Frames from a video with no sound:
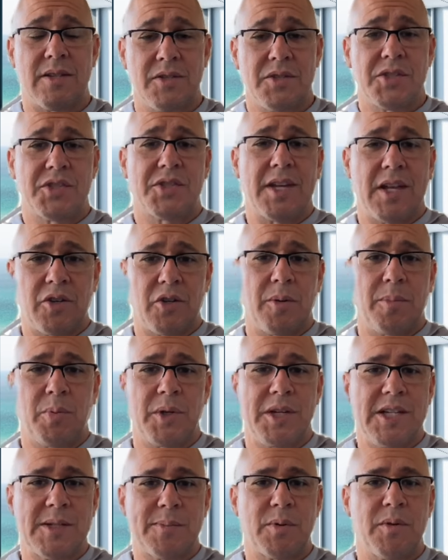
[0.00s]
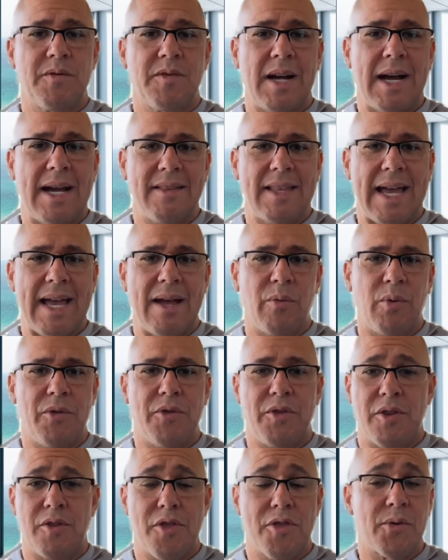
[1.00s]
Seller, please provide that
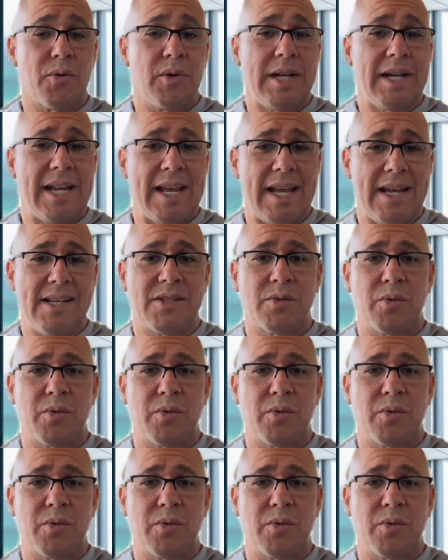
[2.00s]
within 3 days,